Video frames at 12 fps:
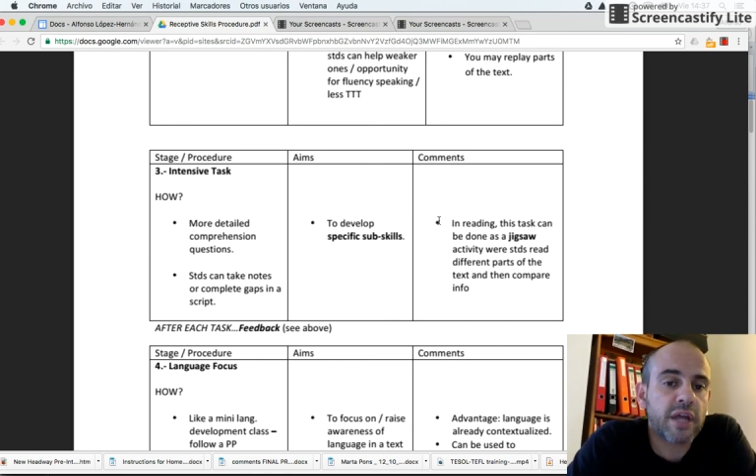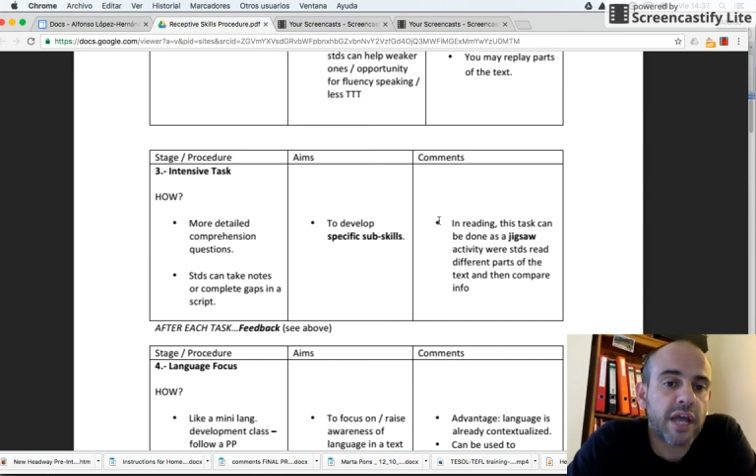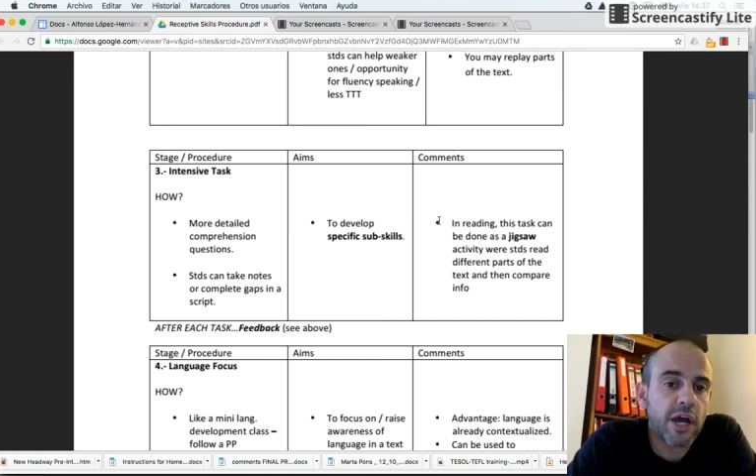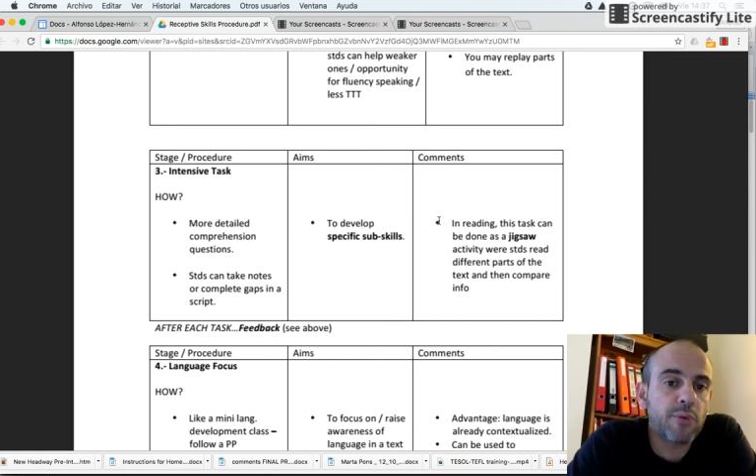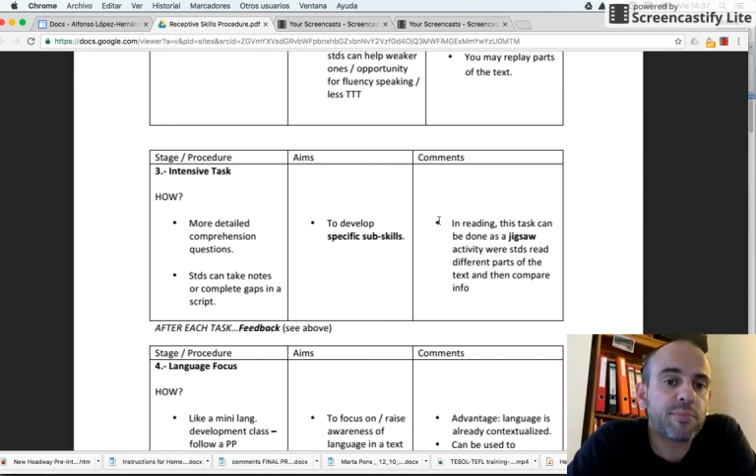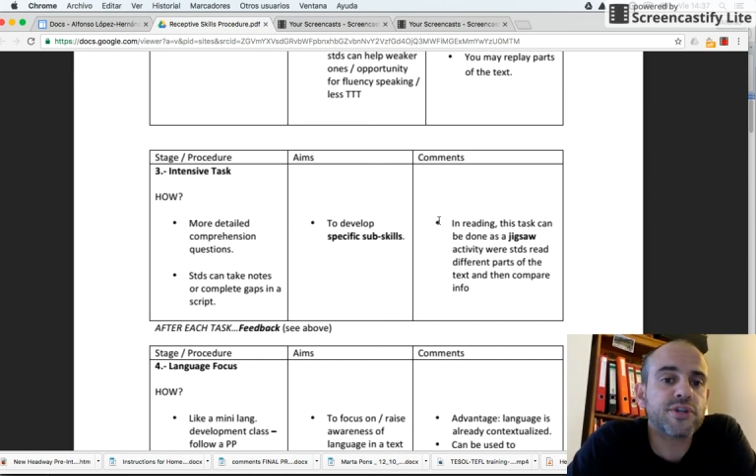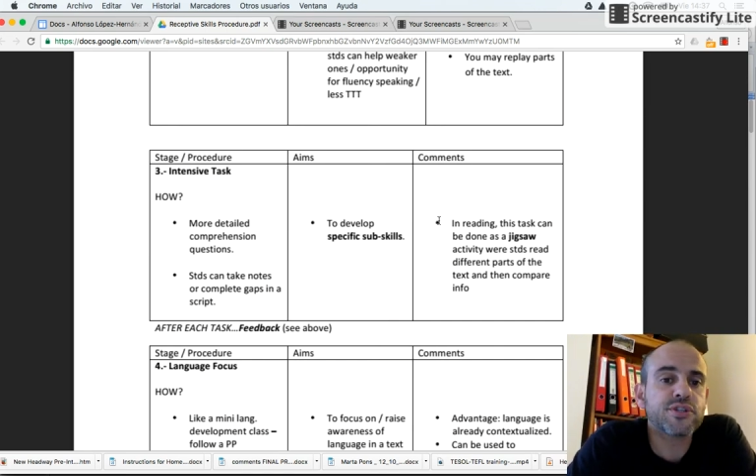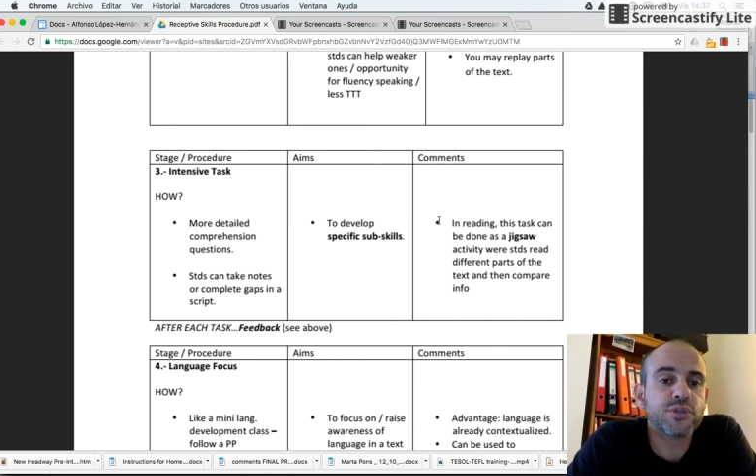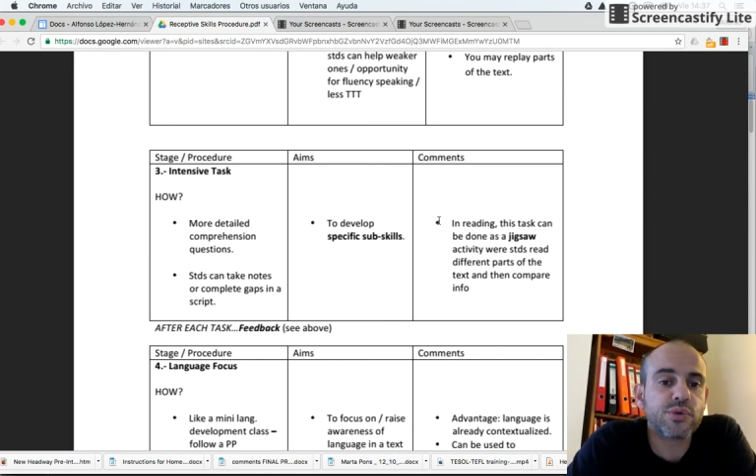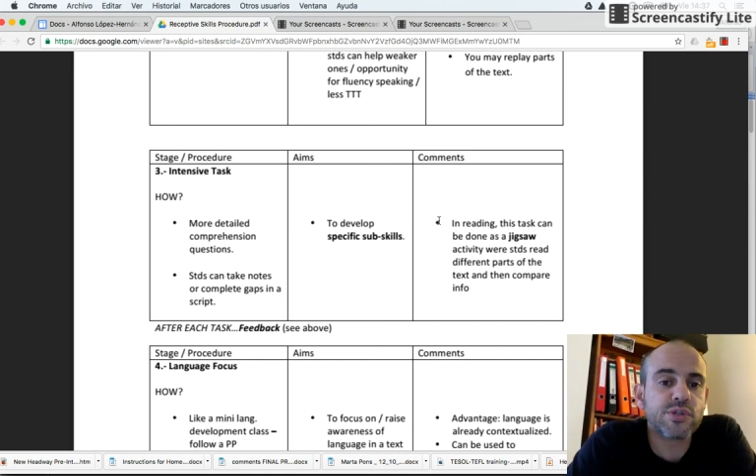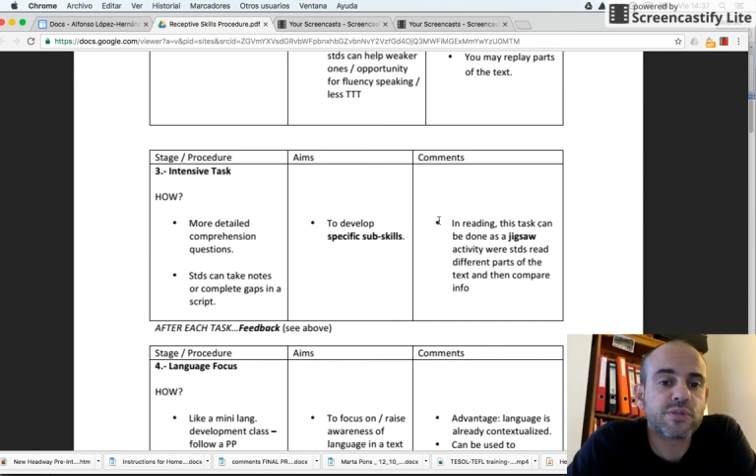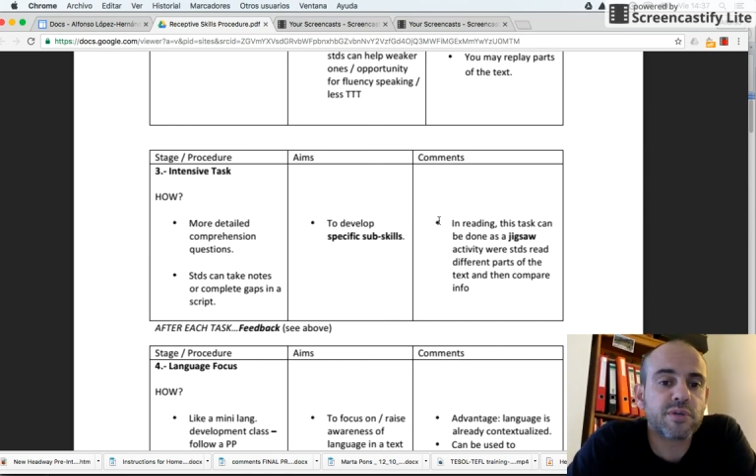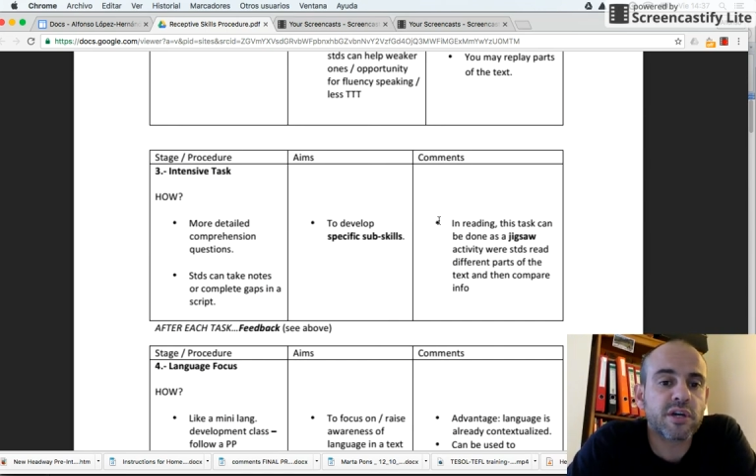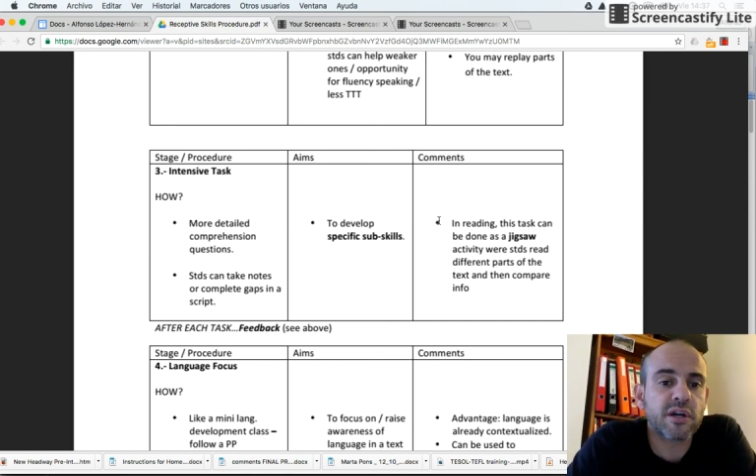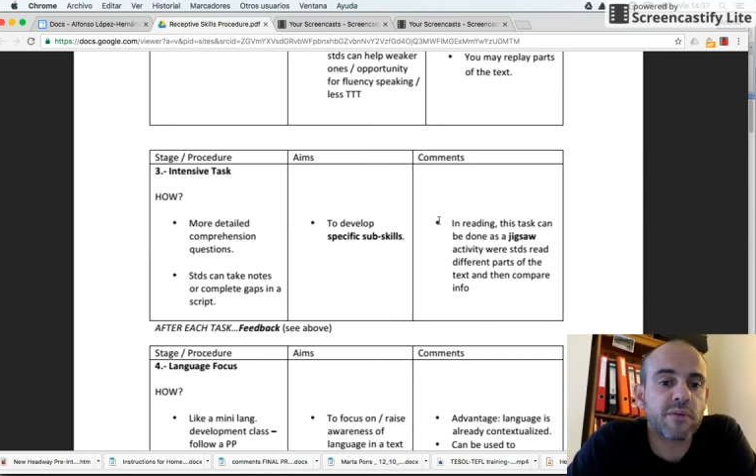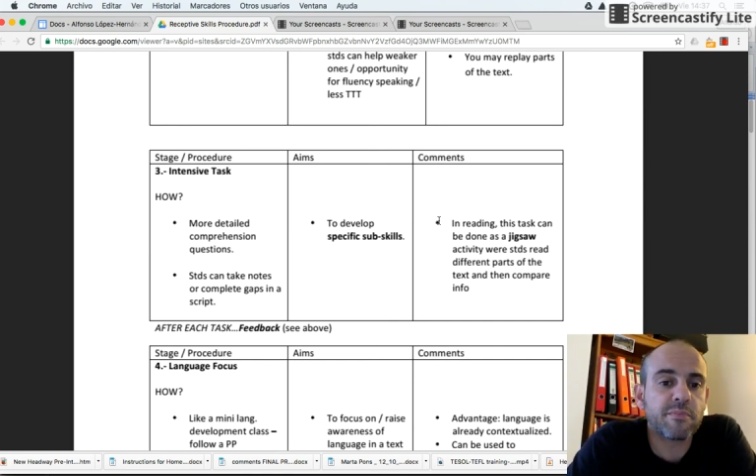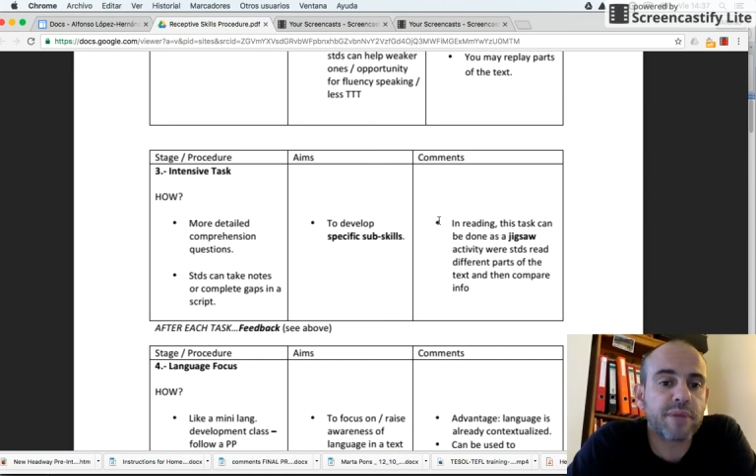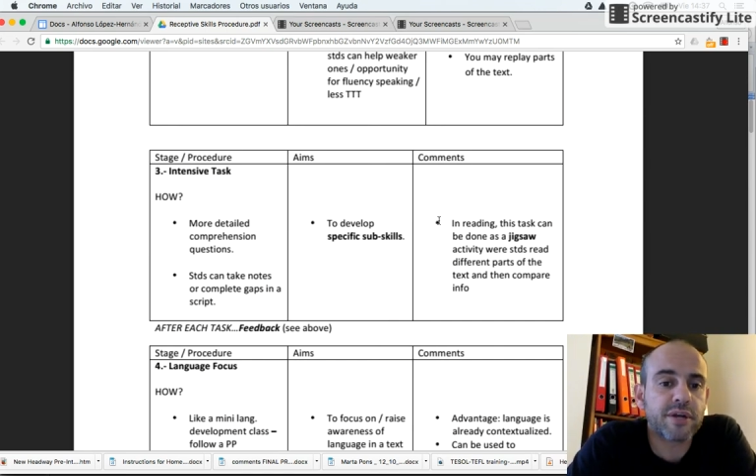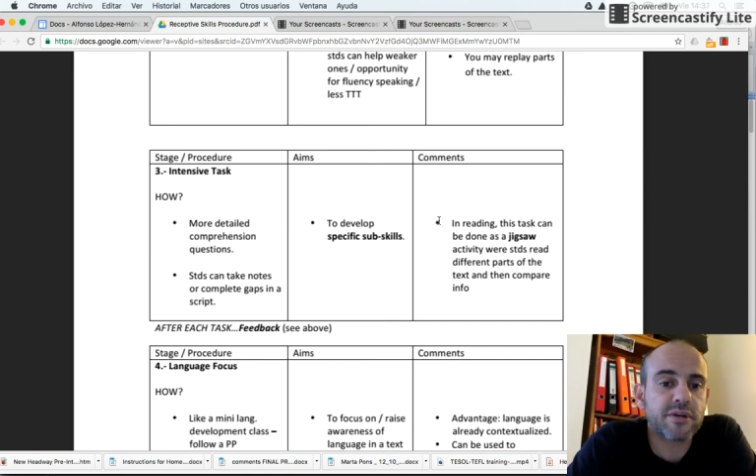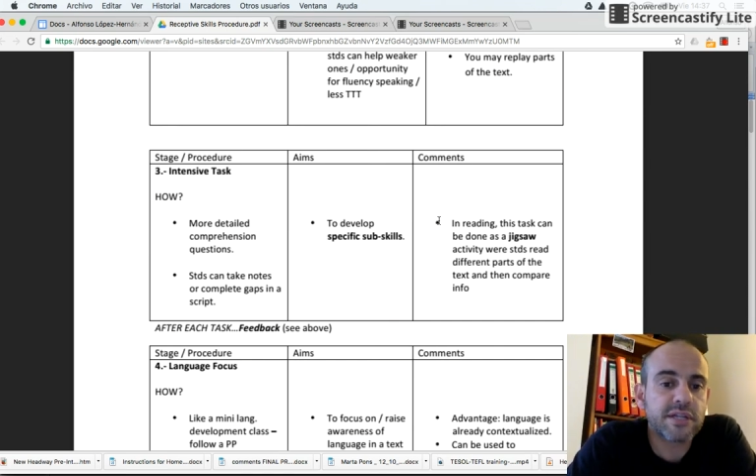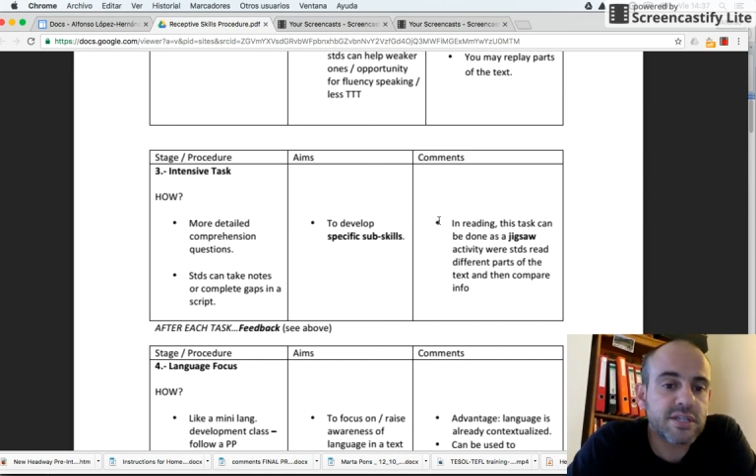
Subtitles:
help our students become better